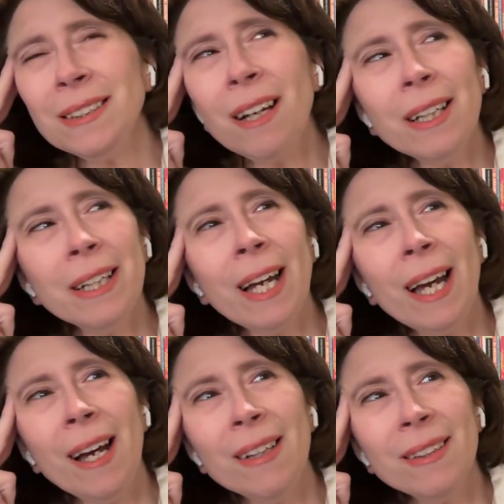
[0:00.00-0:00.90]
not
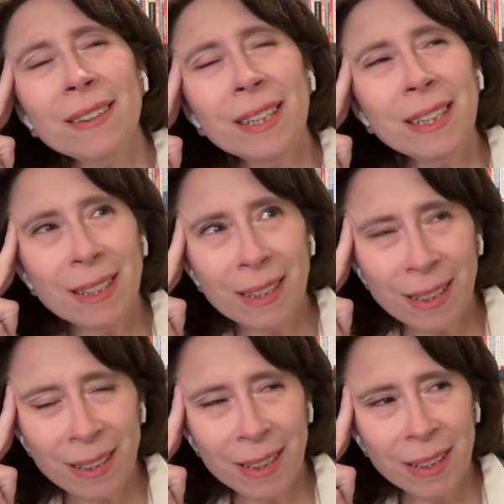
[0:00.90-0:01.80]
the
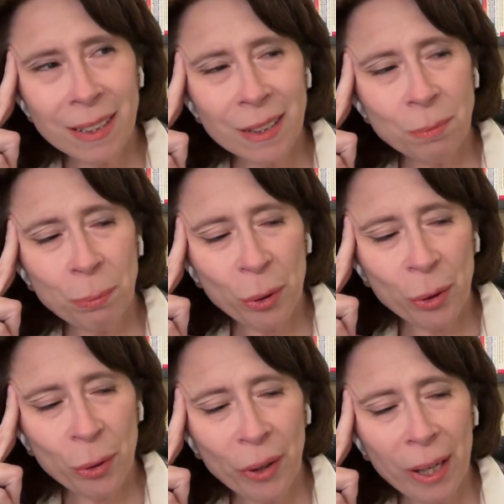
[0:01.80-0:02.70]
easiest
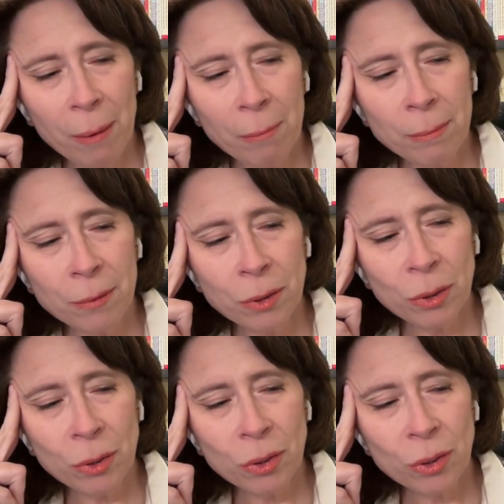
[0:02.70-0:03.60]
program
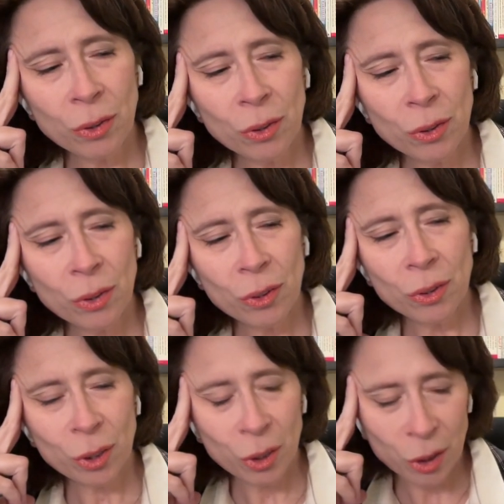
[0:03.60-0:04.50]

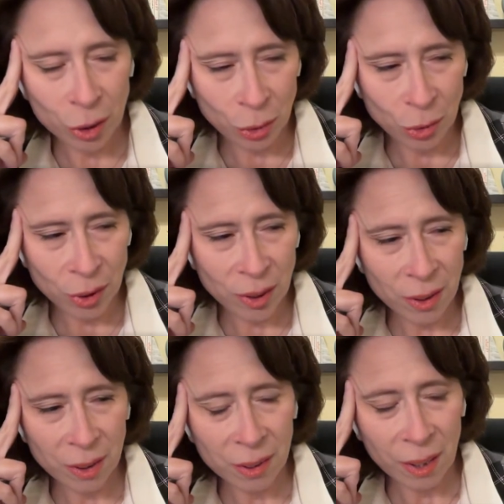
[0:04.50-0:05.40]
to
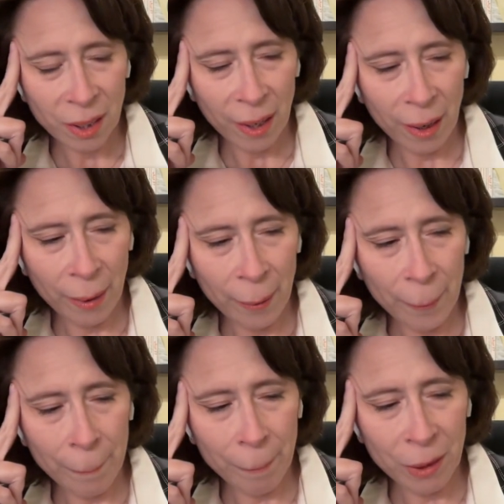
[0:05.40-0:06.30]
use.
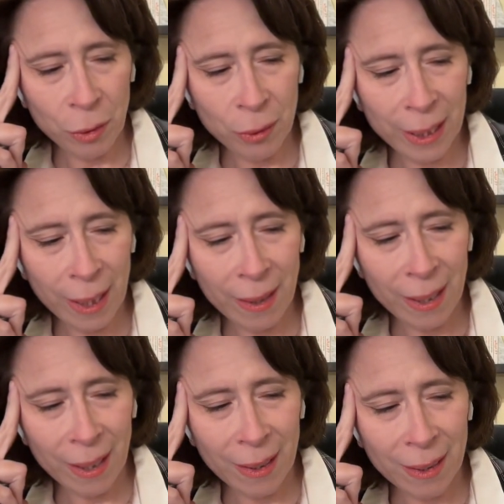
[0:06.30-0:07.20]
You get,
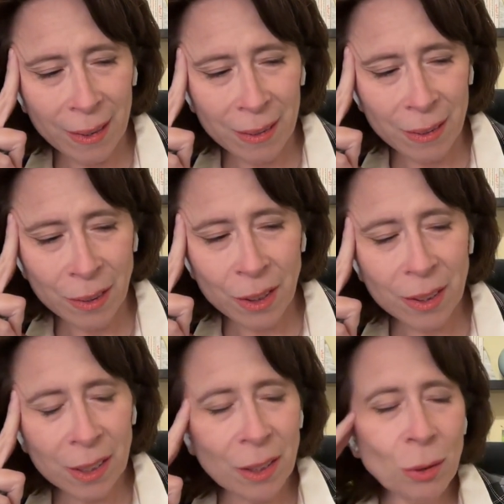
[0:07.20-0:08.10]
just
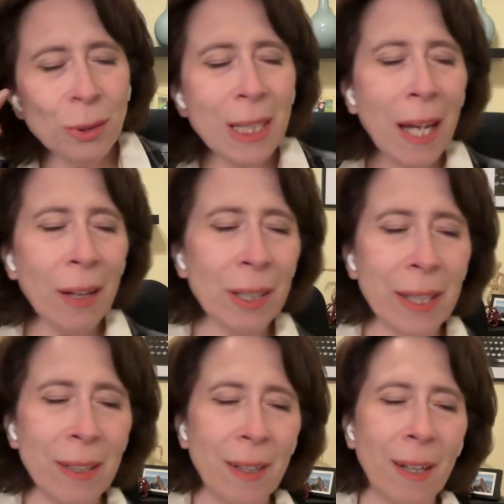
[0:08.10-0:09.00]
because you tell
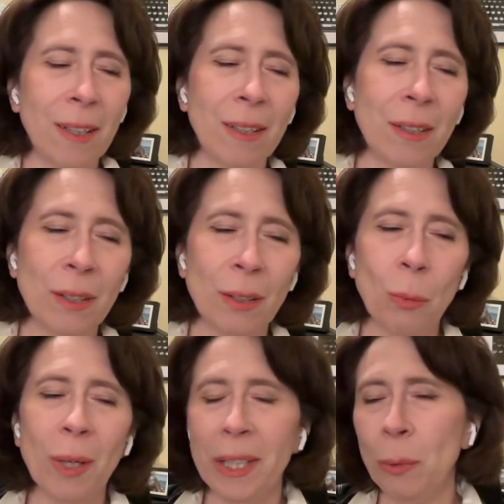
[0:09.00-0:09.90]
it
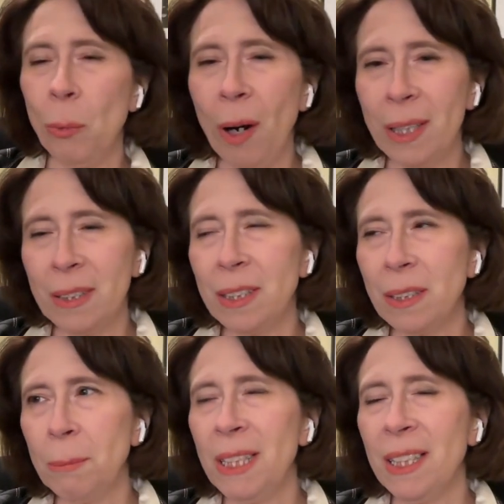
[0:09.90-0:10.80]
what you want
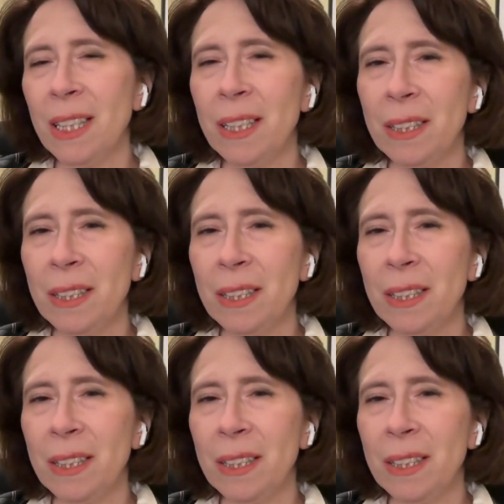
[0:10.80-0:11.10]
doesn't mean that